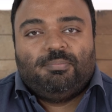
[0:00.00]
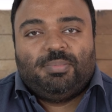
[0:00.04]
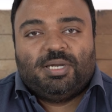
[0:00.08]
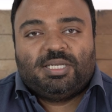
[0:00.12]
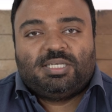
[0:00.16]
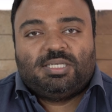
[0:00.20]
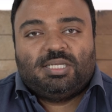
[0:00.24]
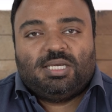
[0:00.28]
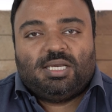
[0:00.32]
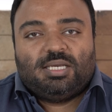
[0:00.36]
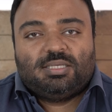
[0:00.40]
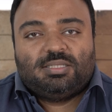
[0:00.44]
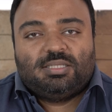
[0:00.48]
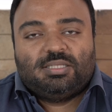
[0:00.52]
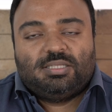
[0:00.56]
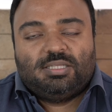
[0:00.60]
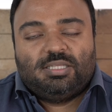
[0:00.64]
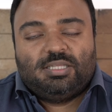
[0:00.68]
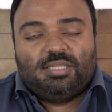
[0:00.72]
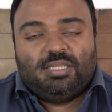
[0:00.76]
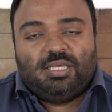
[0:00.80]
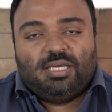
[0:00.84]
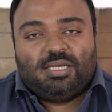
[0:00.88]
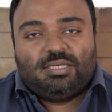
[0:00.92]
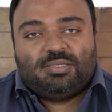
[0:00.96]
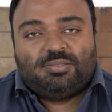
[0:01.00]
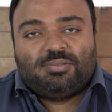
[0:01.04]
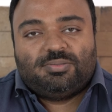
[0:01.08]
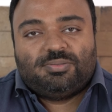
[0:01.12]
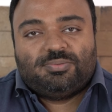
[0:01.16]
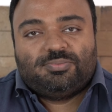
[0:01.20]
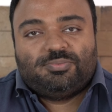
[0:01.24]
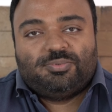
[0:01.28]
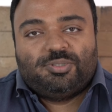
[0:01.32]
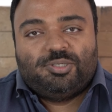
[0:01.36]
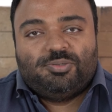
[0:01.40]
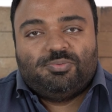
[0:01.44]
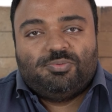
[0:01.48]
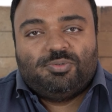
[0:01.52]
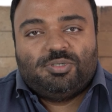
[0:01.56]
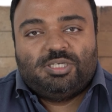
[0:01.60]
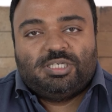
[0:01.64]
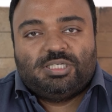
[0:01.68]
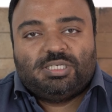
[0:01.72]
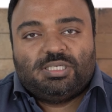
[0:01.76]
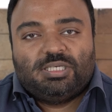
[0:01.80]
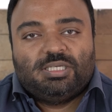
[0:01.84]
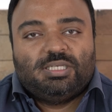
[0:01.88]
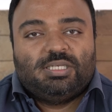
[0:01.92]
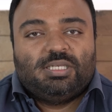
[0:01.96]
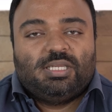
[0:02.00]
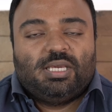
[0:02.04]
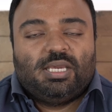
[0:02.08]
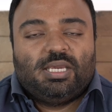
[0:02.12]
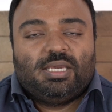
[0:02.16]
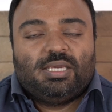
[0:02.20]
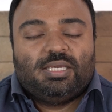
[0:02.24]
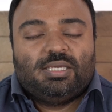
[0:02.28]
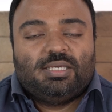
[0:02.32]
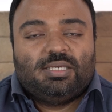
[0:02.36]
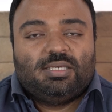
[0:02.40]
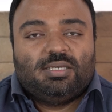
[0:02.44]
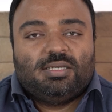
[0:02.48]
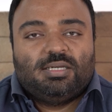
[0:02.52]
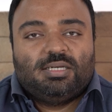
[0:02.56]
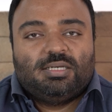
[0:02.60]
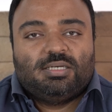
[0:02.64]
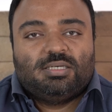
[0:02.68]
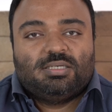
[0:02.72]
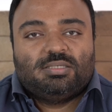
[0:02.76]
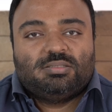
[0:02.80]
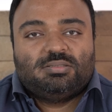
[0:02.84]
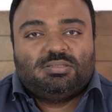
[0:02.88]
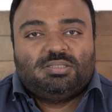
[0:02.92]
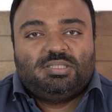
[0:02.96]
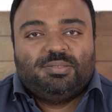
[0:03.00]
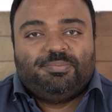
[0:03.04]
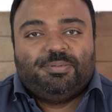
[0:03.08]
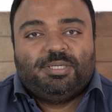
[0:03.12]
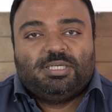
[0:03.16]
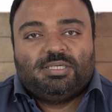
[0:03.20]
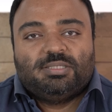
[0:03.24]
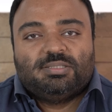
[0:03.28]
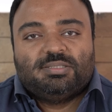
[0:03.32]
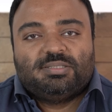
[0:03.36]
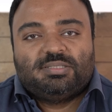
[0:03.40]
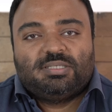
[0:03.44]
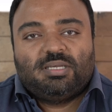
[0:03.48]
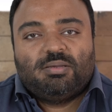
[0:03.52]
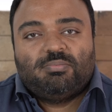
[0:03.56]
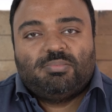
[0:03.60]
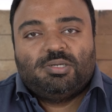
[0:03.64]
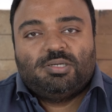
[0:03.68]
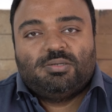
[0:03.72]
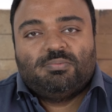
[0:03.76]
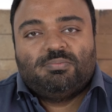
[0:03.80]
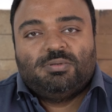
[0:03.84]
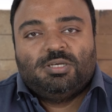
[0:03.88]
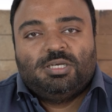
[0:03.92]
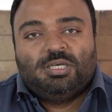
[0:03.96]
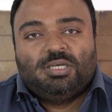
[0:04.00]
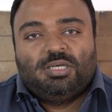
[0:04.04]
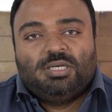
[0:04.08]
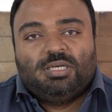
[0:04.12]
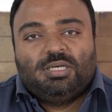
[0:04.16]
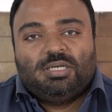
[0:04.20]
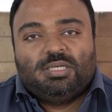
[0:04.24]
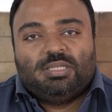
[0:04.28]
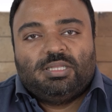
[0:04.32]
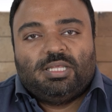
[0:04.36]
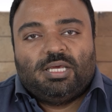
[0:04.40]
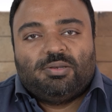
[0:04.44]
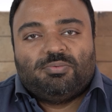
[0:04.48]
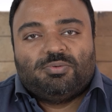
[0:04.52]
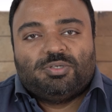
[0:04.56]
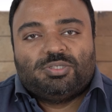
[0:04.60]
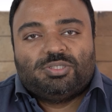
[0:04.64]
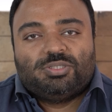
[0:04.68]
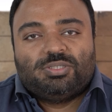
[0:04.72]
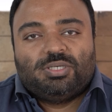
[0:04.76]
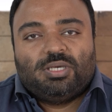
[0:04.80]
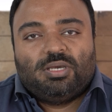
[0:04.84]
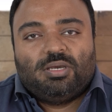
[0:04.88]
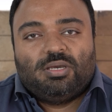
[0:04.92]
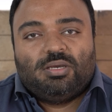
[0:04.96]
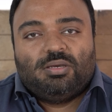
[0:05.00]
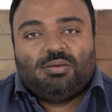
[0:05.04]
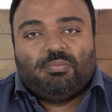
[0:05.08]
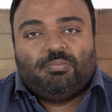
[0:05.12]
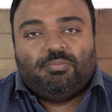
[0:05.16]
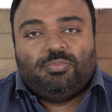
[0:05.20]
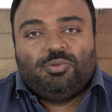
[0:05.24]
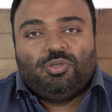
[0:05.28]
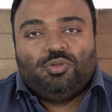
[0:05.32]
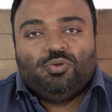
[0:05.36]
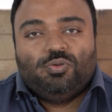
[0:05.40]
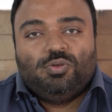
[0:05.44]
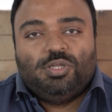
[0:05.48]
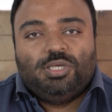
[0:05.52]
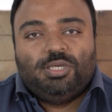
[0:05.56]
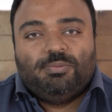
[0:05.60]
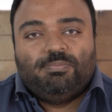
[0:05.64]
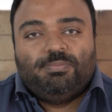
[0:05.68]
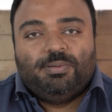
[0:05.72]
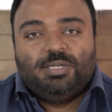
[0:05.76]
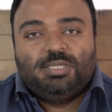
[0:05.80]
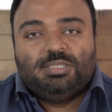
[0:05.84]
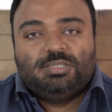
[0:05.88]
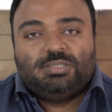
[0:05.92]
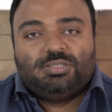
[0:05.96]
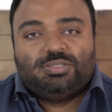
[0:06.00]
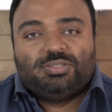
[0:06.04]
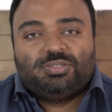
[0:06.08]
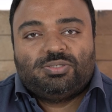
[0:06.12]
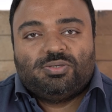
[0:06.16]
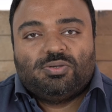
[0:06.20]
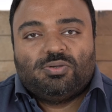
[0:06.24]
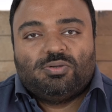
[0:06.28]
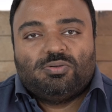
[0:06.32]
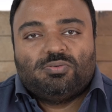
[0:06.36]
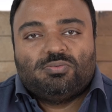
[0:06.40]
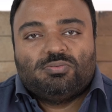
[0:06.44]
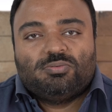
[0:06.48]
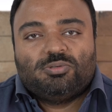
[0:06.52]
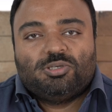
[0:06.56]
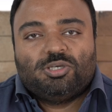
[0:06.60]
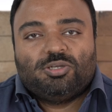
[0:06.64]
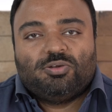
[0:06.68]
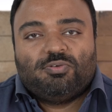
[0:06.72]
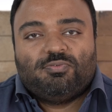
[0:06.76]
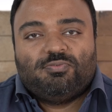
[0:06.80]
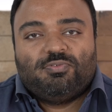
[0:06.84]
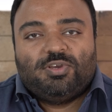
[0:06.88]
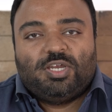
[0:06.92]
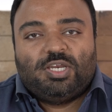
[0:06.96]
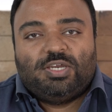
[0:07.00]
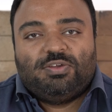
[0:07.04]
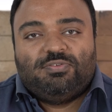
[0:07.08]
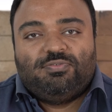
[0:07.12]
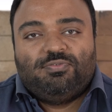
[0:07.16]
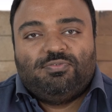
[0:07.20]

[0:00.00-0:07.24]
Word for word: but other than that, we were in a uh, typical suburb that was um, newly built, so you know very